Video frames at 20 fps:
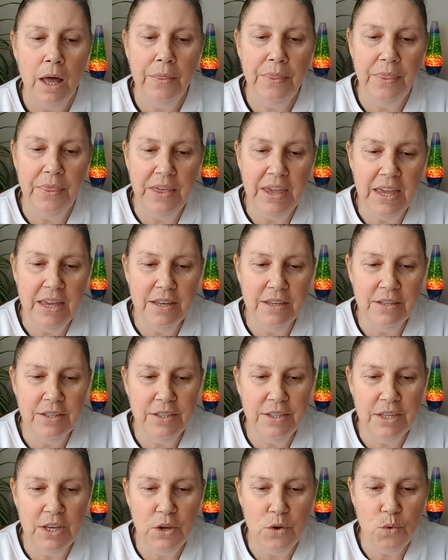
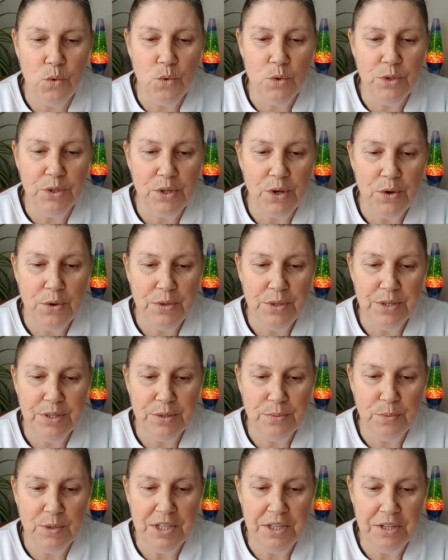there's also this
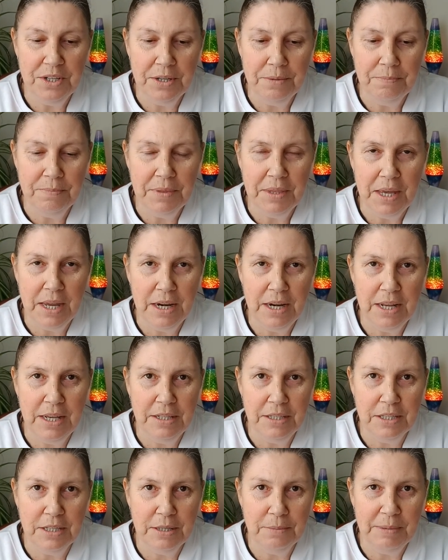wisdom that
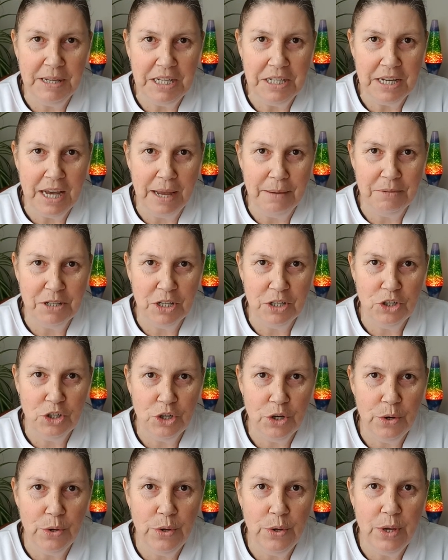needs to be tapped
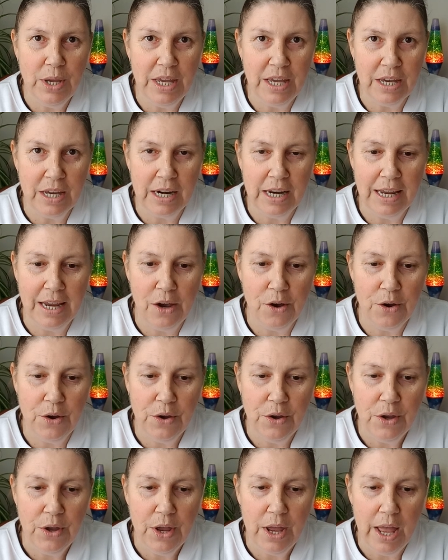into here, Leo.
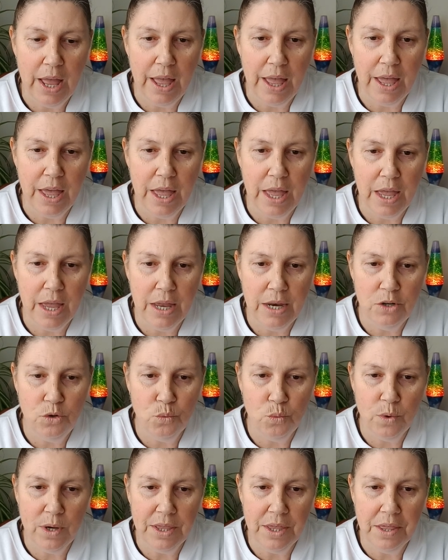And
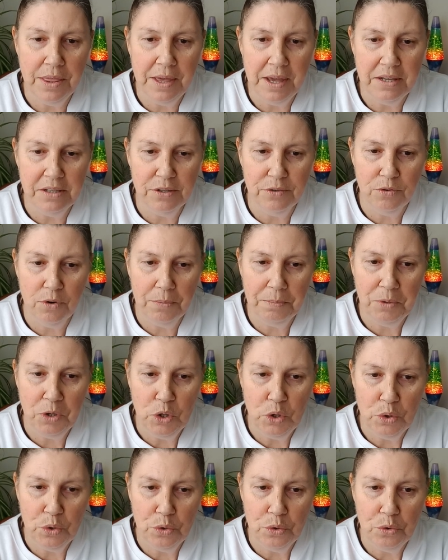whether that's from
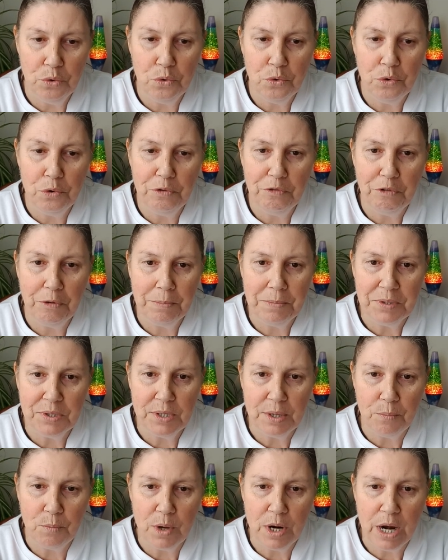you or from
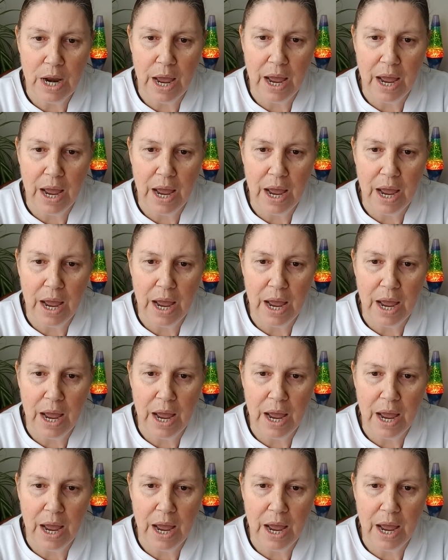someone